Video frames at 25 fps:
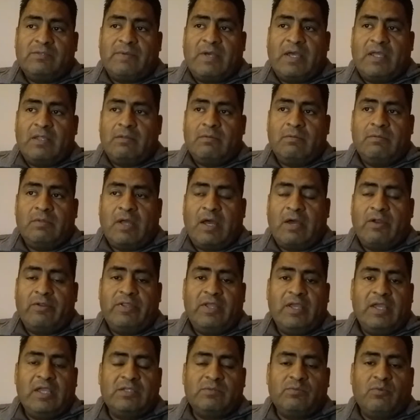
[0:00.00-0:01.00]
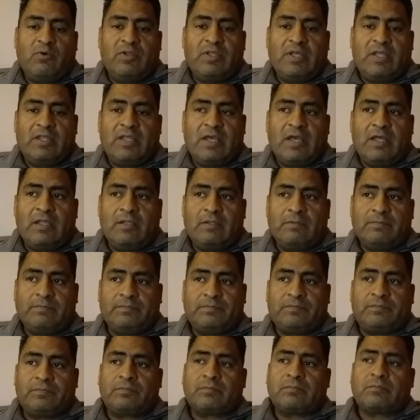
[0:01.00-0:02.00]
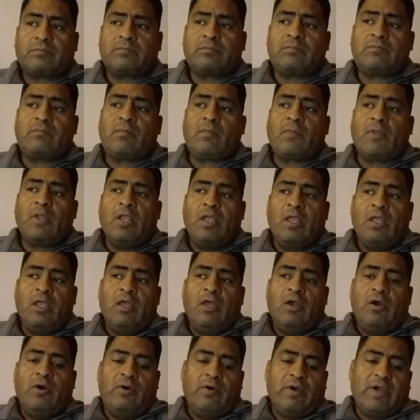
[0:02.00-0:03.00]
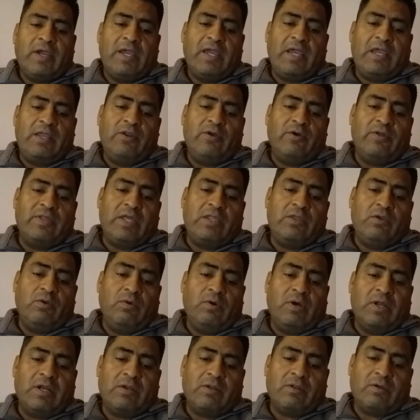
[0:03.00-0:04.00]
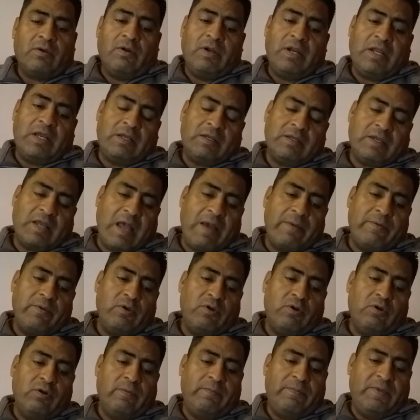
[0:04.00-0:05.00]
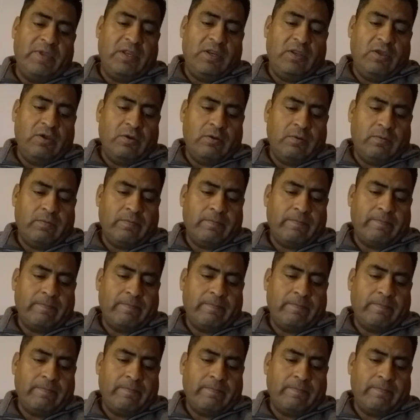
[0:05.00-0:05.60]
but I don't think it's more than that. Okay, I know that you are gonna have your own opinion.